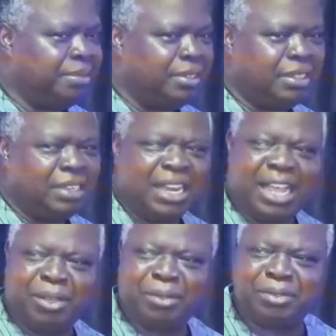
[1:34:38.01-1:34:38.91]
Now,
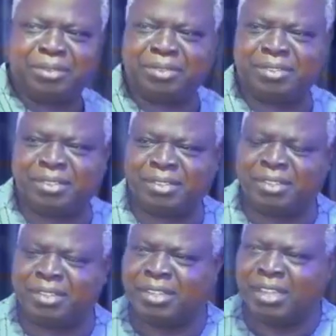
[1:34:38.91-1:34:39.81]

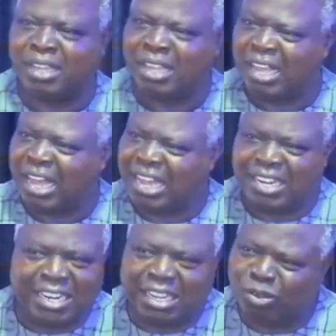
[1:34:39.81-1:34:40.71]
I
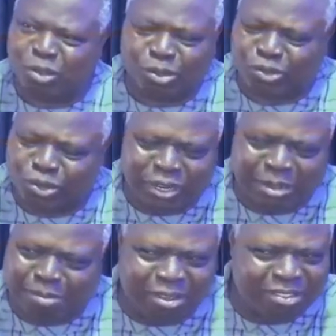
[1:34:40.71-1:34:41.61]
didn't go to the
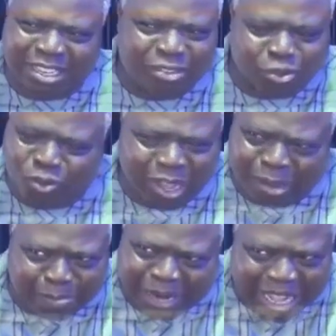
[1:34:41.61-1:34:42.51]
mountain to go and
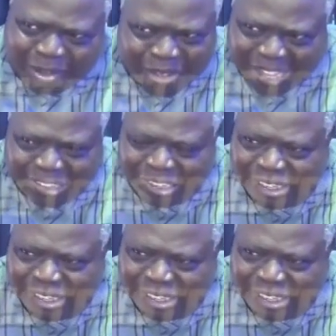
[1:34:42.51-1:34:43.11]
pray and fast.